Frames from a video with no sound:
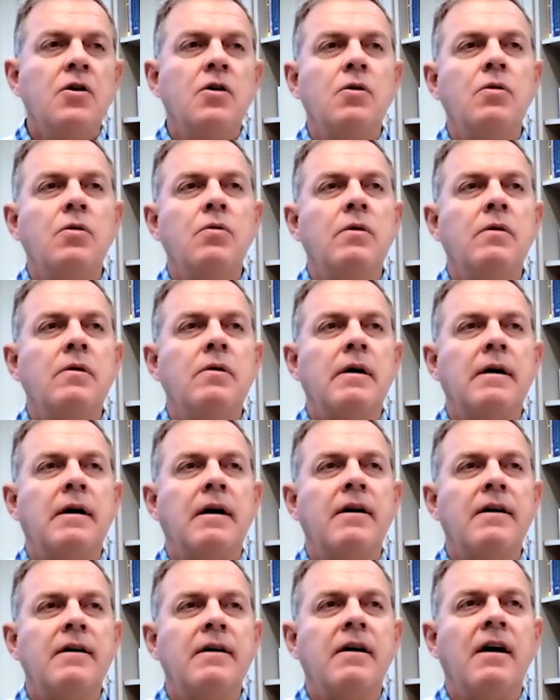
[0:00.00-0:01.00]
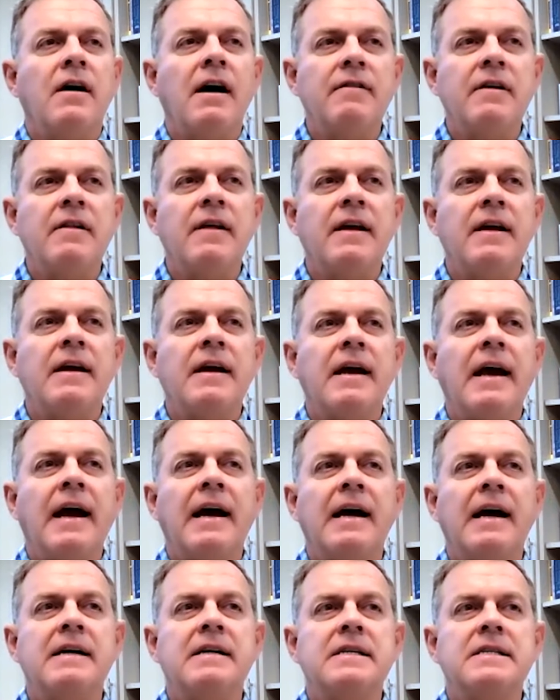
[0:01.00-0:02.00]
who aren't ovulating
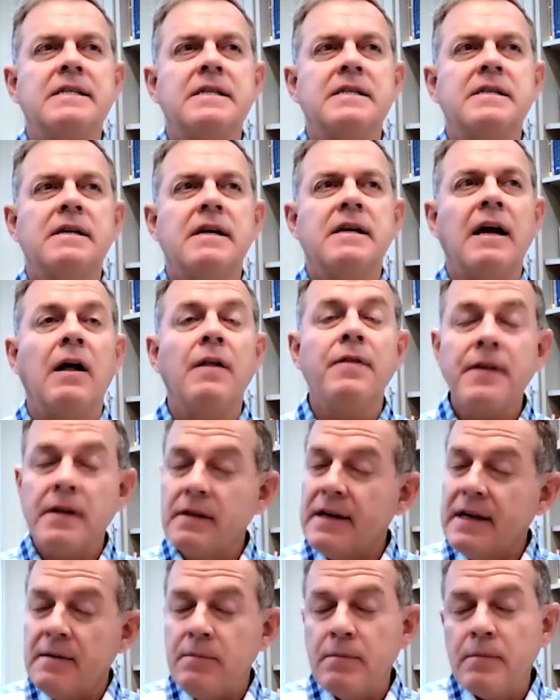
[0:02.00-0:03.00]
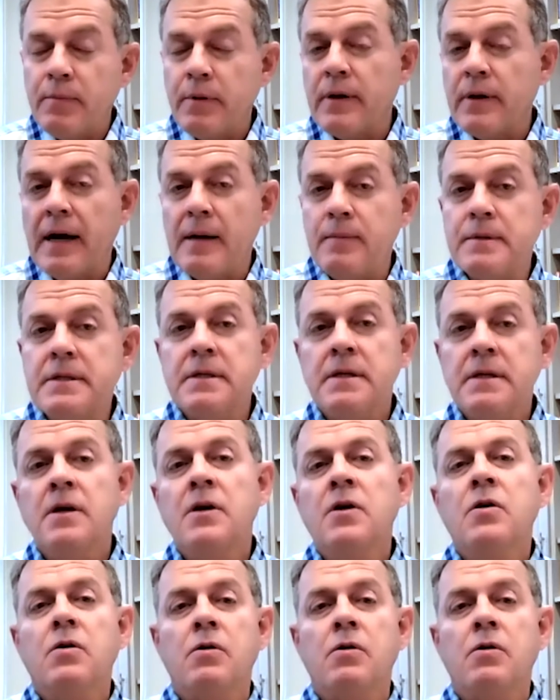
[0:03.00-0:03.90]
as healthily, perhaps,